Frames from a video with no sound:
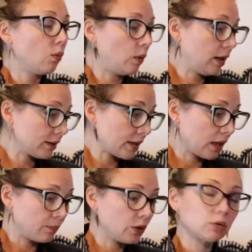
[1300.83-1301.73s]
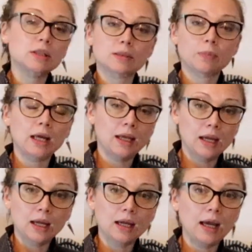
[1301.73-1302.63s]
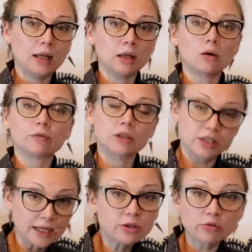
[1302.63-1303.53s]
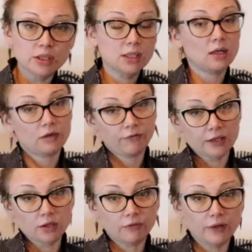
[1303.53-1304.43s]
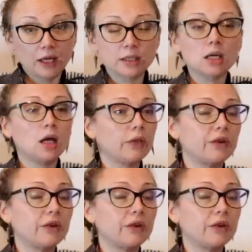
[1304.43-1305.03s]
whilst I am not displaying any of the dangerous side effects of it,